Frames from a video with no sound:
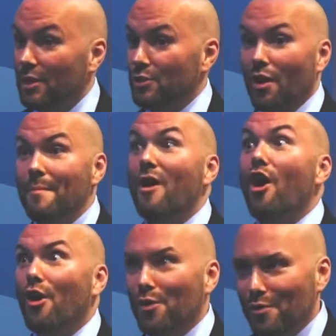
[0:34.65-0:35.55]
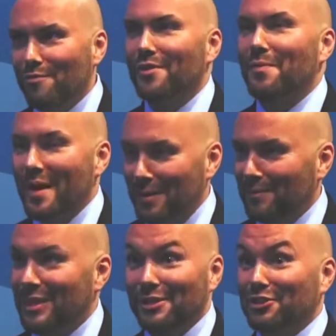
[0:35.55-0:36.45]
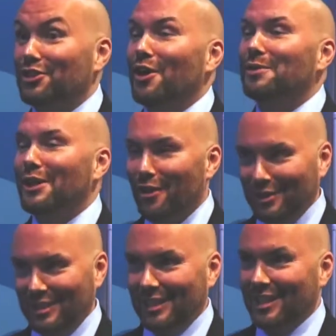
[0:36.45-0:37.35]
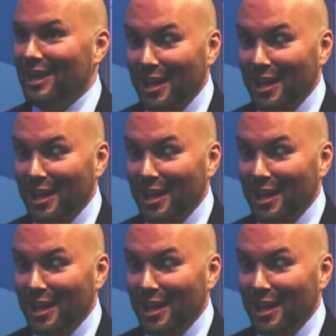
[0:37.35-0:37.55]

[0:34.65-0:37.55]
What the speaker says: So I'm overwhelmed and so delighted.